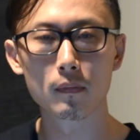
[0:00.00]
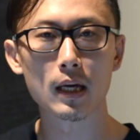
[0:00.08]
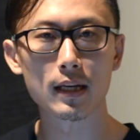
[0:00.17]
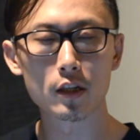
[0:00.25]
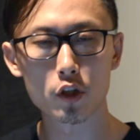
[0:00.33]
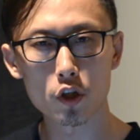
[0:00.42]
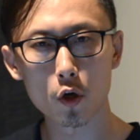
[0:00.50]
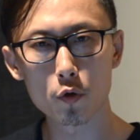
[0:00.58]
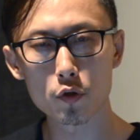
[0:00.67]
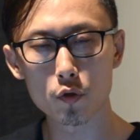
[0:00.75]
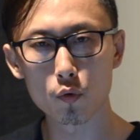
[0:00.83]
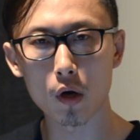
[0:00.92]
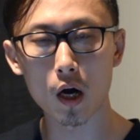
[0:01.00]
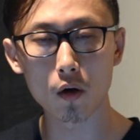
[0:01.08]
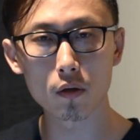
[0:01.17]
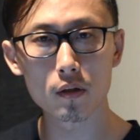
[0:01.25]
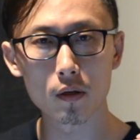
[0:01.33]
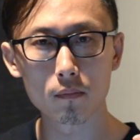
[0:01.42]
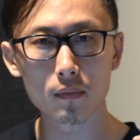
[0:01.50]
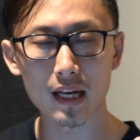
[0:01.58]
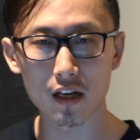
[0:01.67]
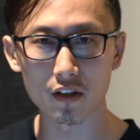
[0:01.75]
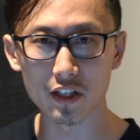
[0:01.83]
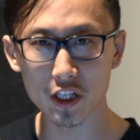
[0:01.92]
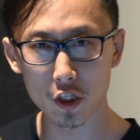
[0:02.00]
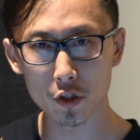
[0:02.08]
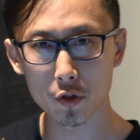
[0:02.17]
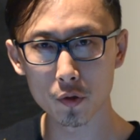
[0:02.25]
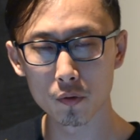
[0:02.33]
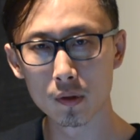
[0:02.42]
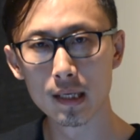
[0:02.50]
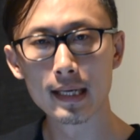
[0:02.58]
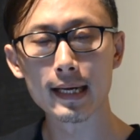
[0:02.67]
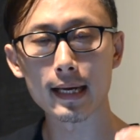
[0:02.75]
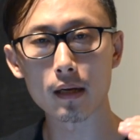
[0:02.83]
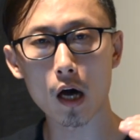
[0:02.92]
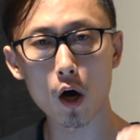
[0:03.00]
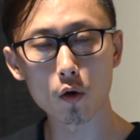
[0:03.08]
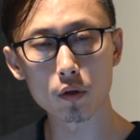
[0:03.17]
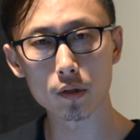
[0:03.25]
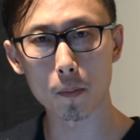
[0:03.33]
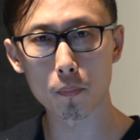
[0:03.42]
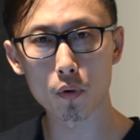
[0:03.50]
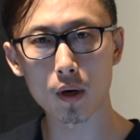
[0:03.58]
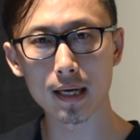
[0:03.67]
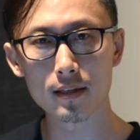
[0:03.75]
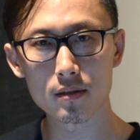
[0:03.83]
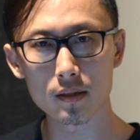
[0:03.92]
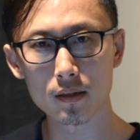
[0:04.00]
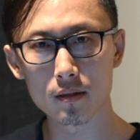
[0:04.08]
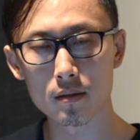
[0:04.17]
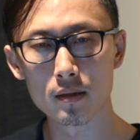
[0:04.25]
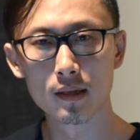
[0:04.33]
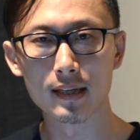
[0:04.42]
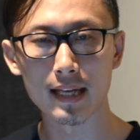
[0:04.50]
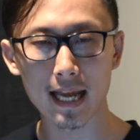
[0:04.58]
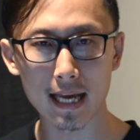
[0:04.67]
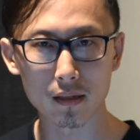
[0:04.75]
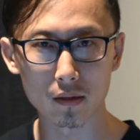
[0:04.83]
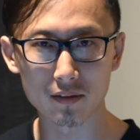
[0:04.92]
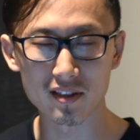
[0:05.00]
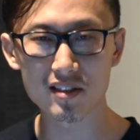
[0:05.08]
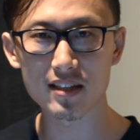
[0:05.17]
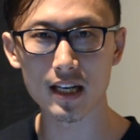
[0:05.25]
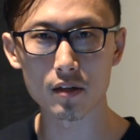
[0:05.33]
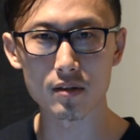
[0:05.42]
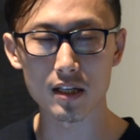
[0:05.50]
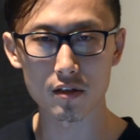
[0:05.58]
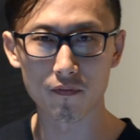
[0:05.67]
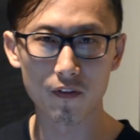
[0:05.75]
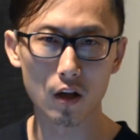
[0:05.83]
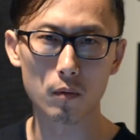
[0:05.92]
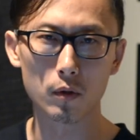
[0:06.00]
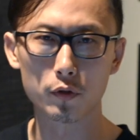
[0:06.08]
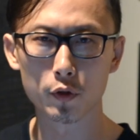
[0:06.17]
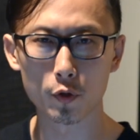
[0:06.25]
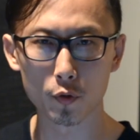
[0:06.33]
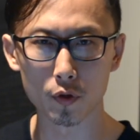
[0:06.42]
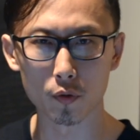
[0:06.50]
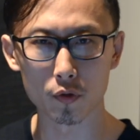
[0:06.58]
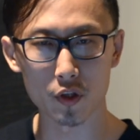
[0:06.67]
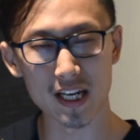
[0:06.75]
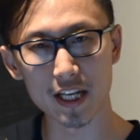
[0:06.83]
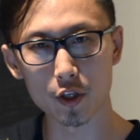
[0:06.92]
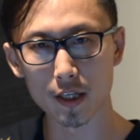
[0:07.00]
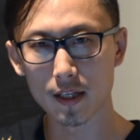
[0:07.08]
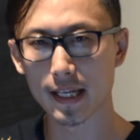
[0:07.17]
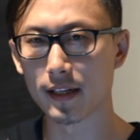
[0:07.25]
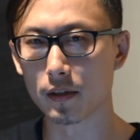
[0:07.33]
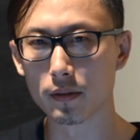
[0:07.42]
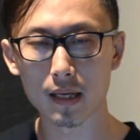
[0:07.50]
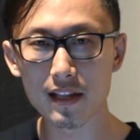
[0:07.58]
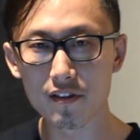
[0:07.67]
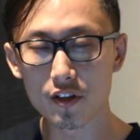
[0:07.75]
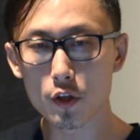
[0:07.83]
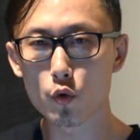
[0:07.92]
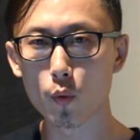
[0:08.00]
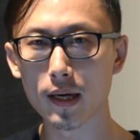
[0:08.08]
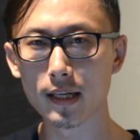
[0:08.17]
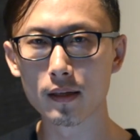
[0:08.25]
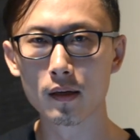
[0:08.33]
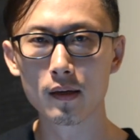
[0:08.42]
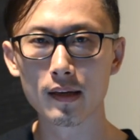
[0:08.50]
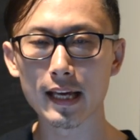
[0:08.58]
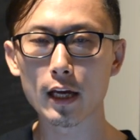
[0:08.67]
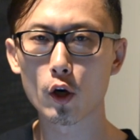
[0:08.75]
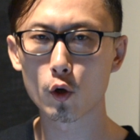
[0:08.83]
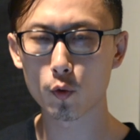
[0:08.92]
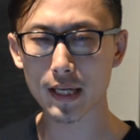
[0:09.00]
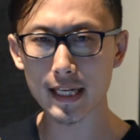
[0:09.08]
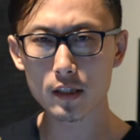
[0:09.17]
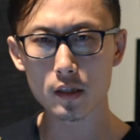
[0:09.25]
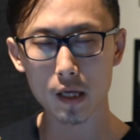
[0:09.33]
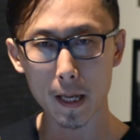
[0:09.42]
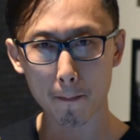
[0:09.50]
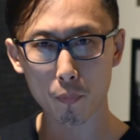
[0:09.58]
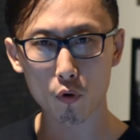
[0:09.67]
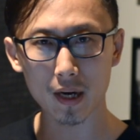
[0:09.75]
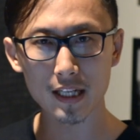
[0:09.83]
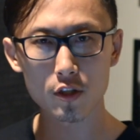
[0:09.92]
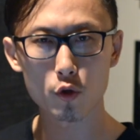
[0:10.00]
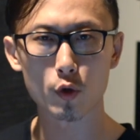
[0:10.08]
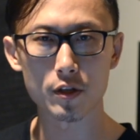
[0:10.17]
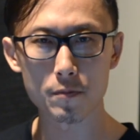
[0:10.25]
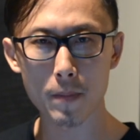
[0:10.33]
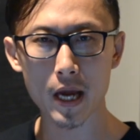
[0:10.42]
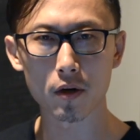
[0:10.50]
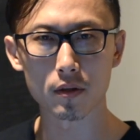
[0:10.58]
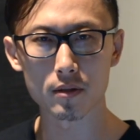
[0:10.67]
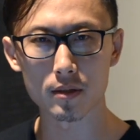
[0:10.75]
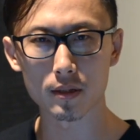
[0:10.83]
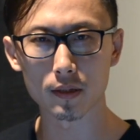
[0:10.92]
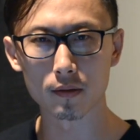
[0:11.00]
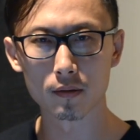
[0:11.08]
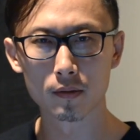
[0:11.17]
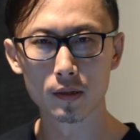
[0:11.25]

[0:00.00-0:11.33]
And it shows you all of them that are near you and all of the pricings and the discounts that's available to you so that you can get it. And this way, it creates a price transparency.